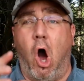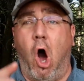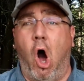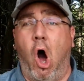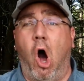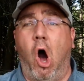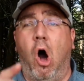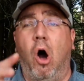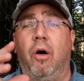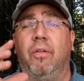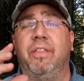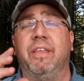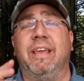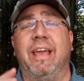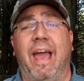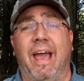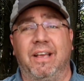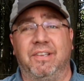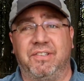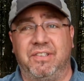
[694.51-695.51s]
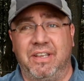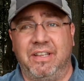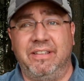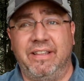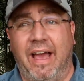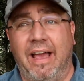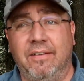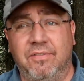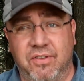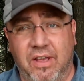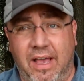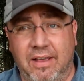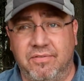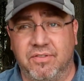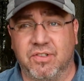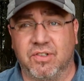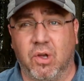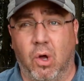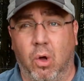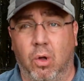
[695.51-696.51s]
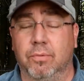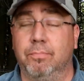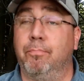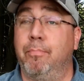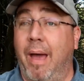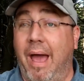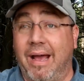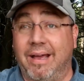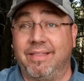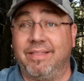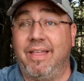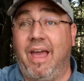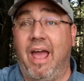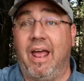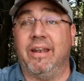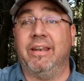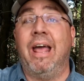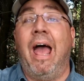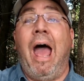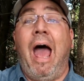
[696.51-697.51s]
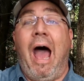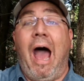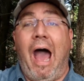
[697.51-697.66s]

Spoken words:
all the ESEE knives I've sold back then,